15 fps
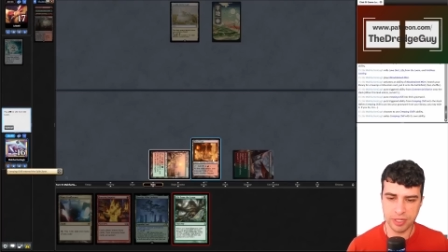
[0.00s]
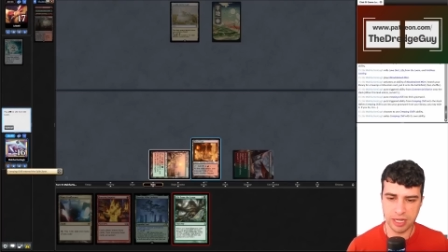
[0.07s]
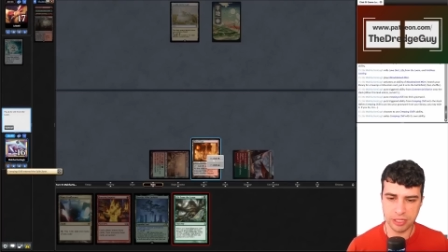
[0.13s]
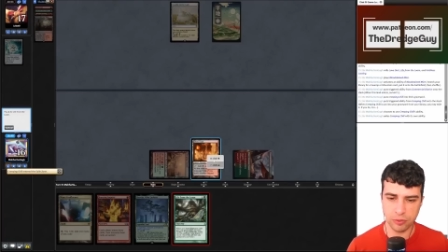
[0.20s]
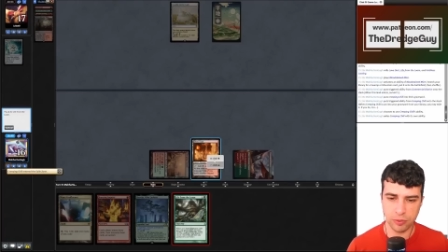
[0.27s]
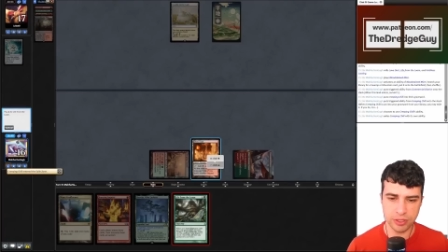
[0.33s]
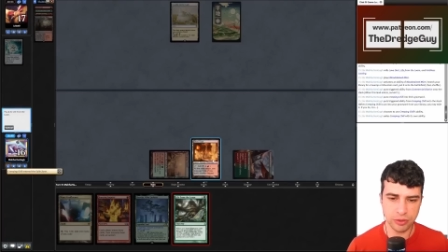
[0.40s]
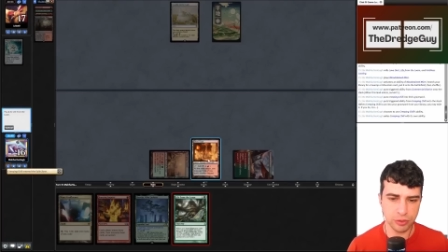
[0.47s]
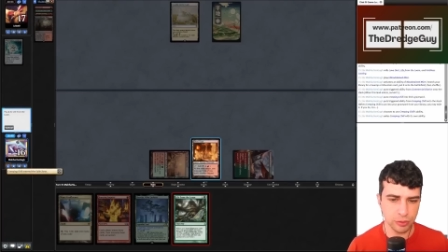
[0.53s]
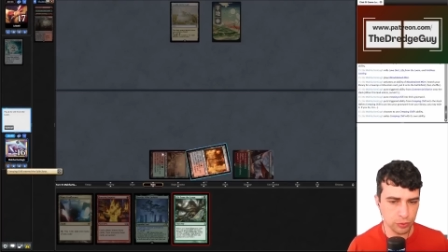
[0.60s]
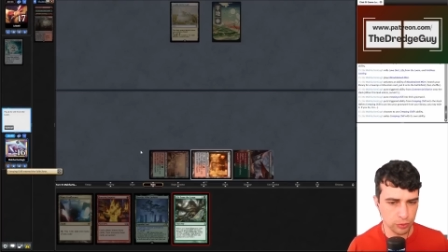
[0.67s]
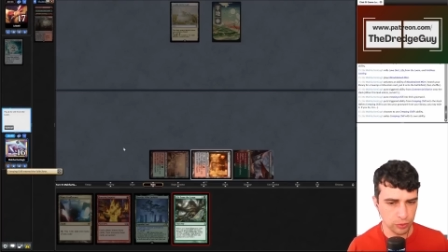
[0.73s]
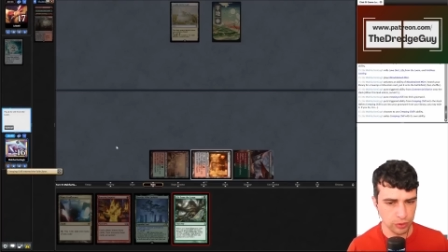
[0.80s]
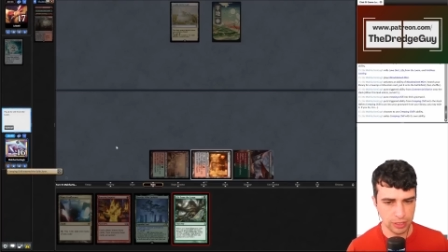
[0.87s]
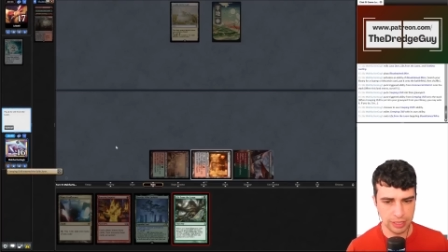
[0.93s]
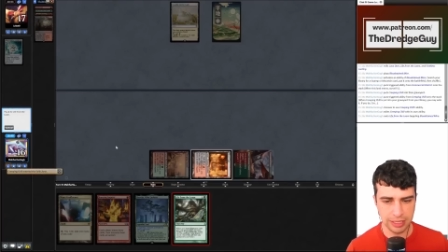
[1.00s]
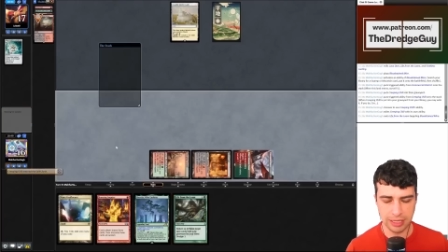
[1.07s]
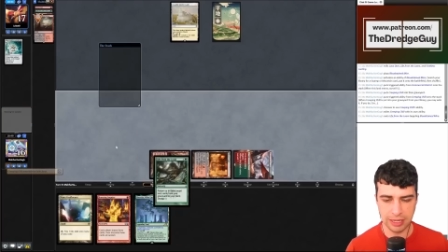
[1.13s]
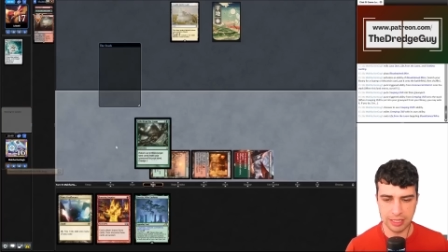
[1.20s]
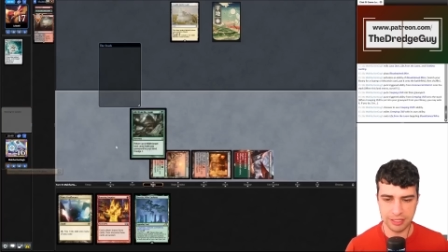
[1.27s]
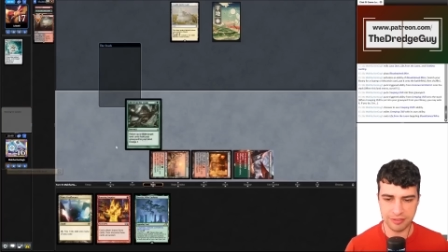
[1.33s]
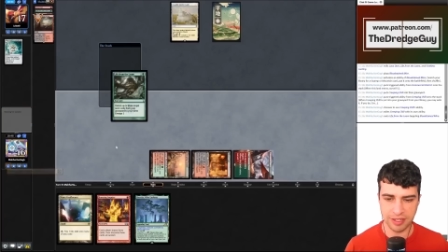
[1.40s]
I don't want to
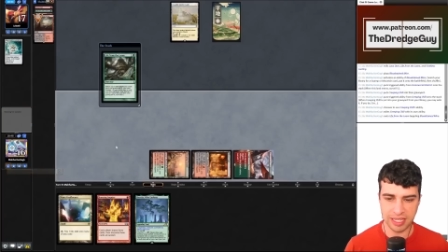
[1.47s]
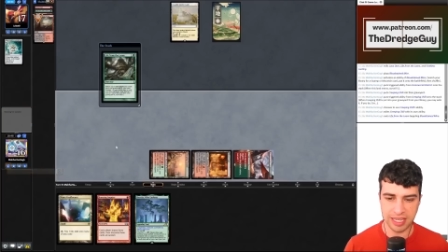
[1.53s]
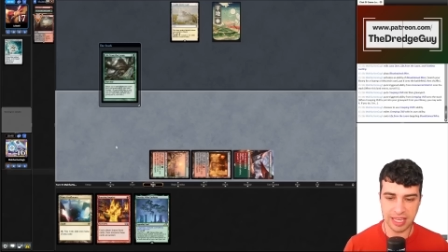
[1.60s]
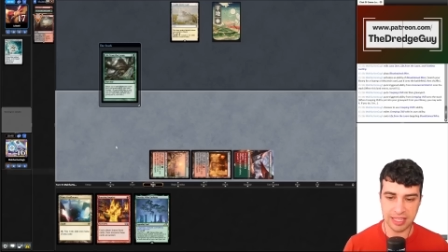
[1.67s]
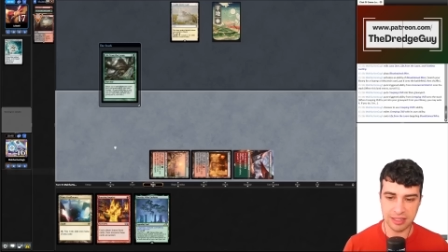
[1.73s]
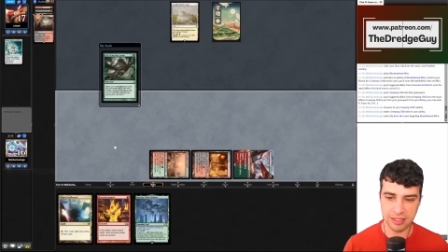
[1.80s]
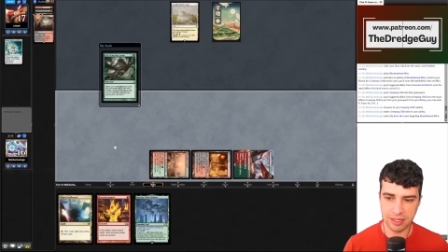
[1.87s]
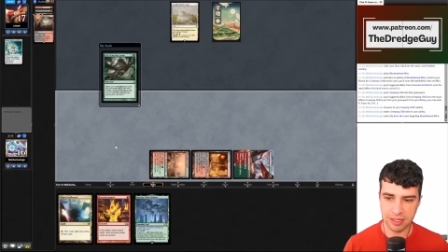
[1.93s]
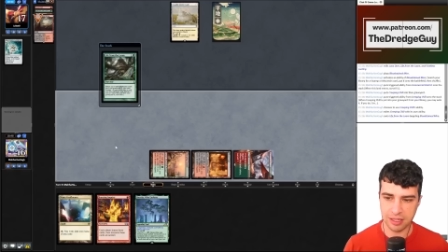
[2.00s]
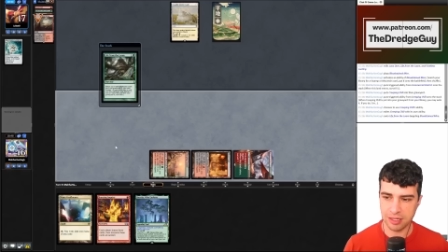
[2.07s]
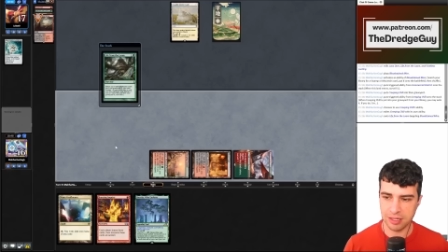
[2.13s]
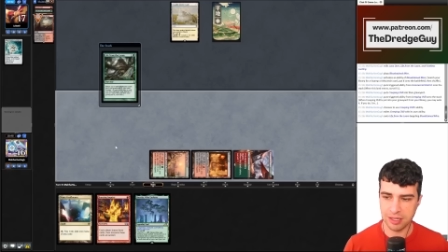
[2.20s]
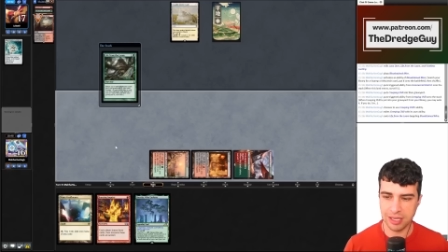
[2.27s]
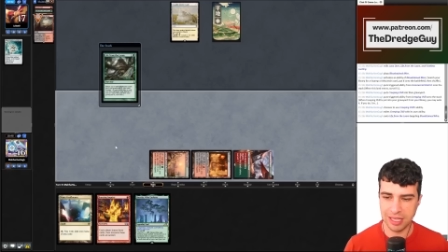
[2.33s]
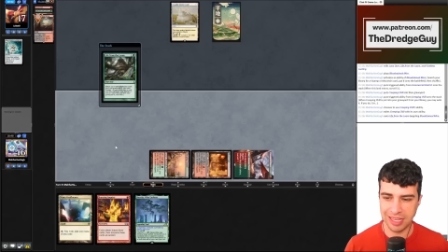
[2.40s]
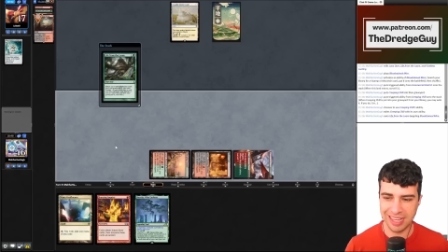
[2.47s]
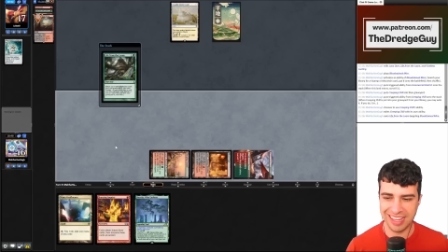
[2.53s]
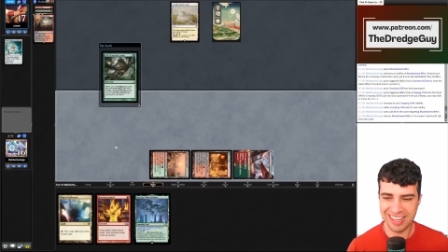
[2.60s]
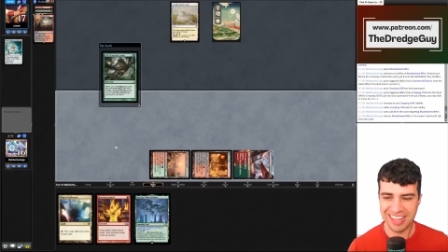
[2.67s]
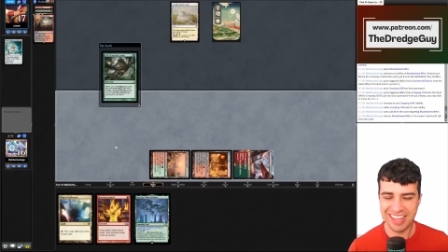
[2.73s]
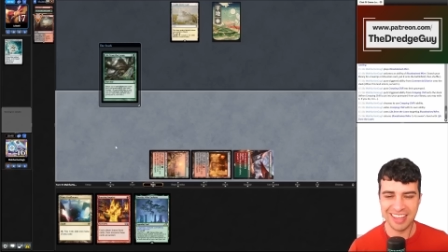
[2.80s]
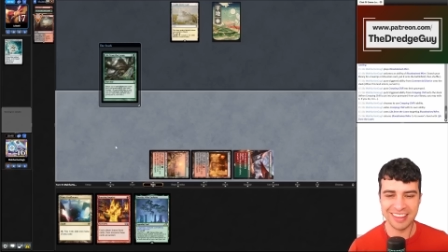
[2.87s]
live again
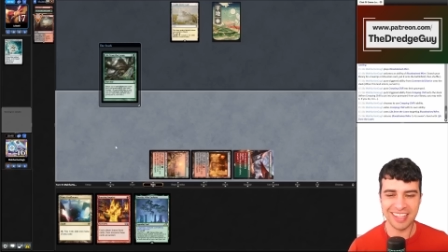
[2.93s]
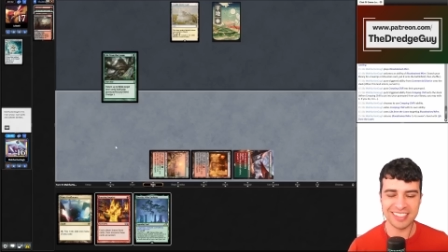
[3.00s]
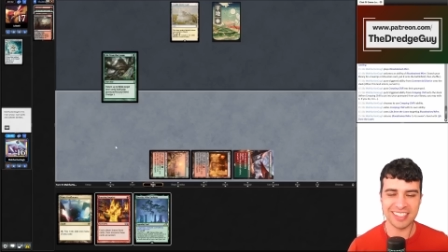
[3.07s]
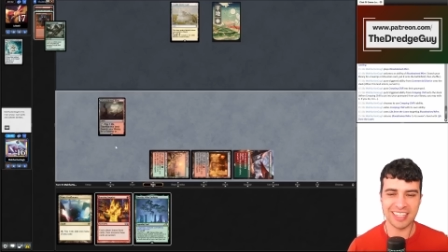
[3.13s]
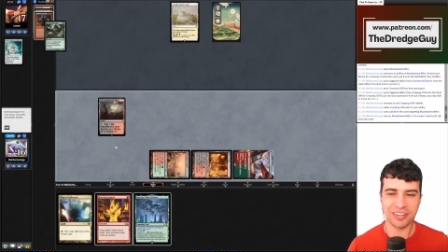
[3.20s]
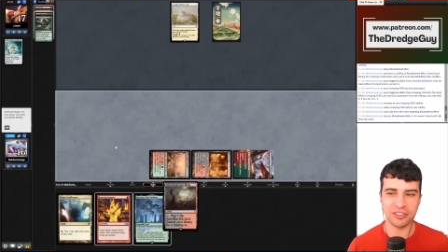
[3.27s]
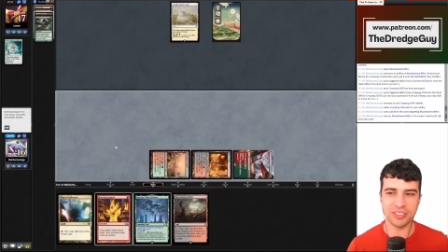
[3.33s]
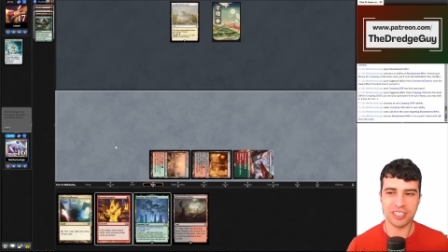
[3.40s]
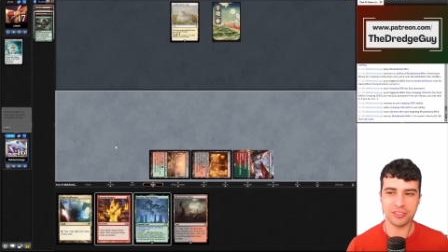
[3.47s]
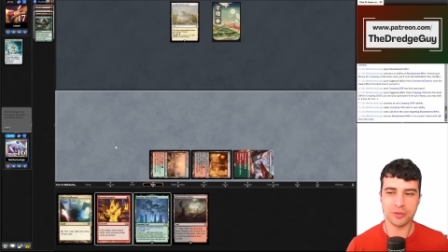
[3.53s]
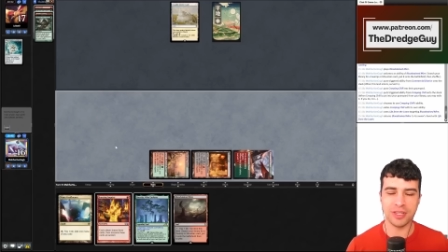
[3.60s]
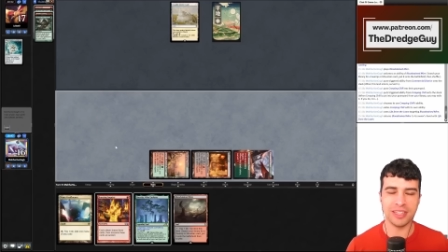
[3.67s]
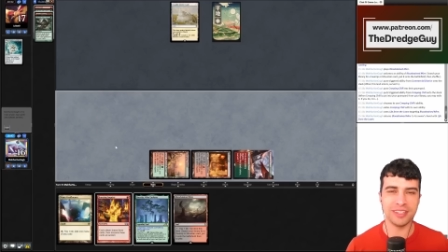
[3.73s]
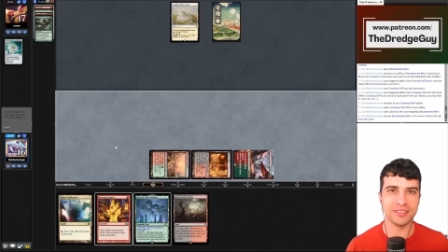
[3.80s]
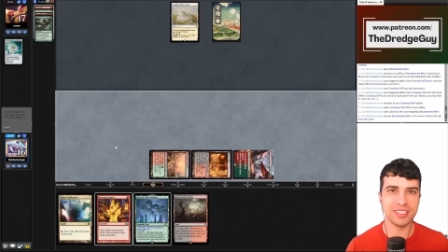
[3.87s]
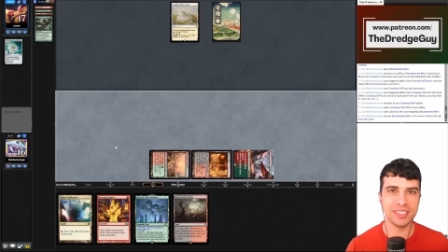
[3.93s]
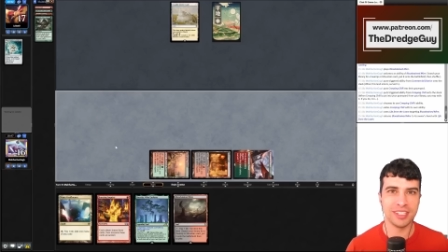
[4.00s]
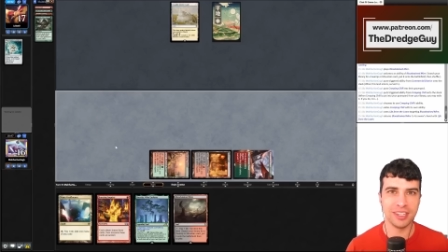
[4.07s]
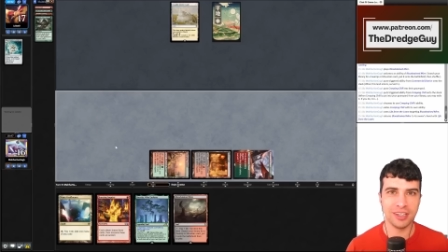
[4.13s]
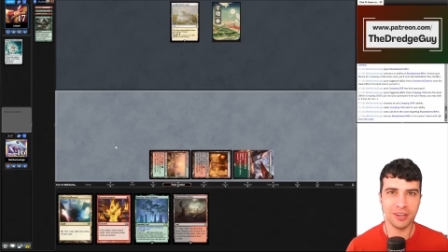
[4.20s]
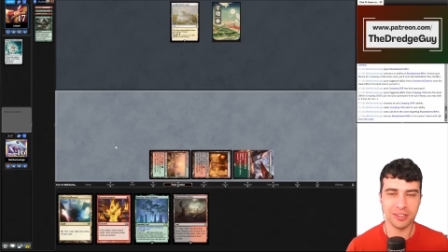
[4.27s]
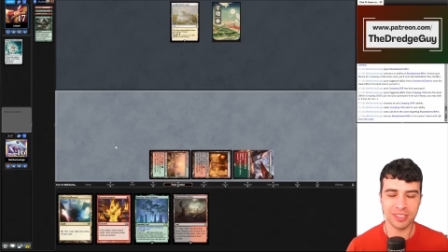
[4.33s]
that scenario that we lived
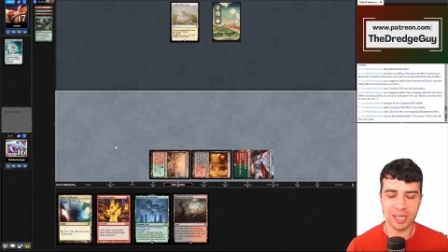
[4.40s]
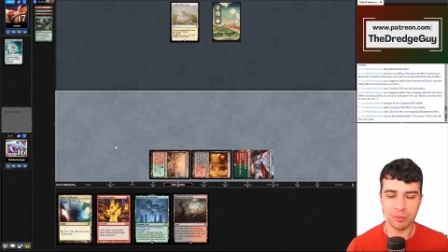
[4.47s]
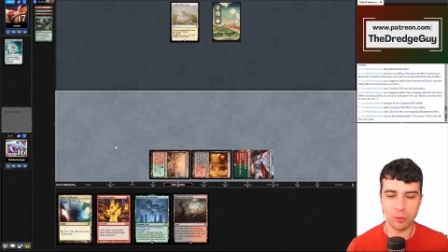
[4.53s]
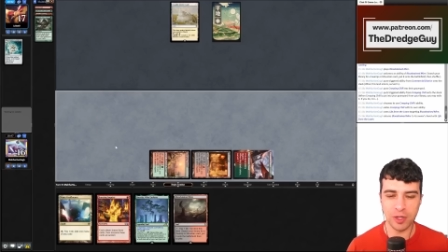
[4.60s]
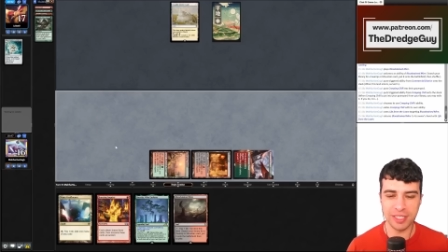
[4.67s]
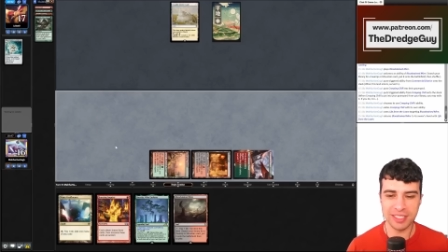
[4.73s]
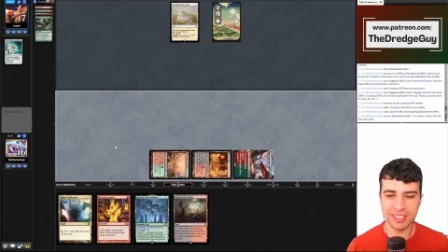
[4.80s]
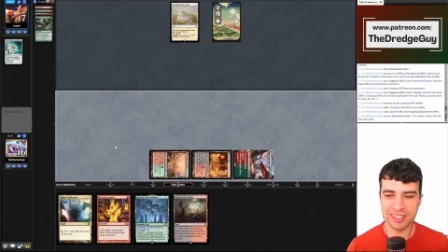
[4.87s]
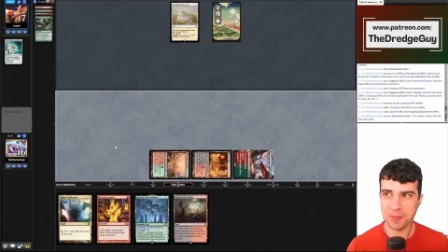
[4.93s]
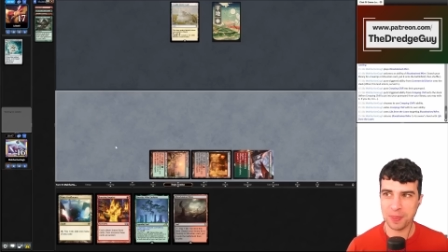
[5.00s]
on game 1.